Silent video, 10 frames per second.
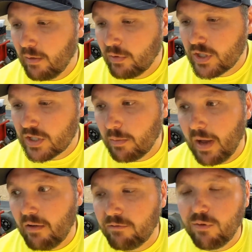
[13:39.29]
which is
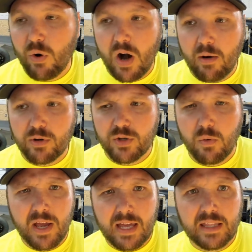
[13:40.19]
about 4 hours
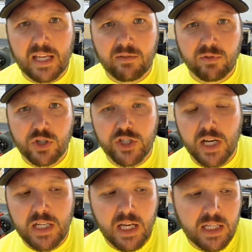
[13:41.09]
away, I think, in
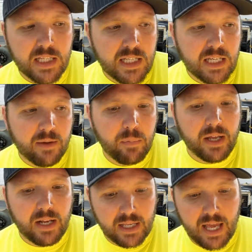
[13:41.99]
Virginia.
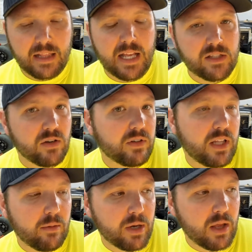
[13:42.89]
But again, that's over
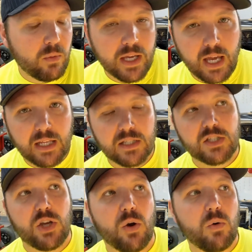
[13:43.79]
Labor Day weekend,
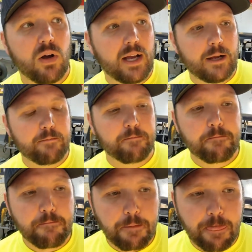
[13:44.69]
so
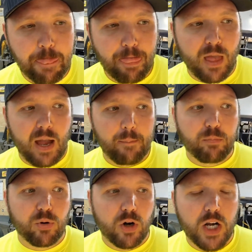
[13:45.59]
I'm
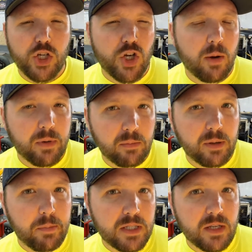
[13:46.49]
pretty sure I'm going to
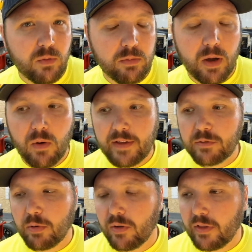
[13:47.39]
be busy with my
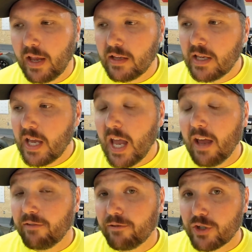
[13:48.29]
wife's birthday.
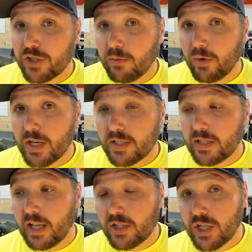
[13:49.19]
If for some
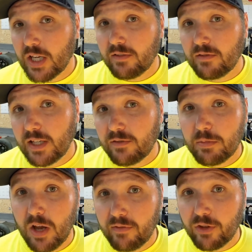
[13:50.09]
reason that she leaves
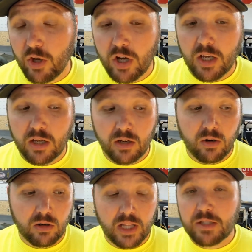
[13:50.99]
me off the hook,
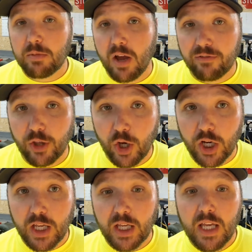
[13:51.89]
or lets me off the
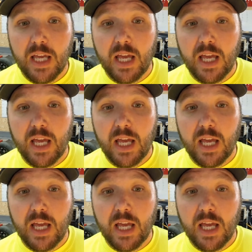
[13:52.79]
hook,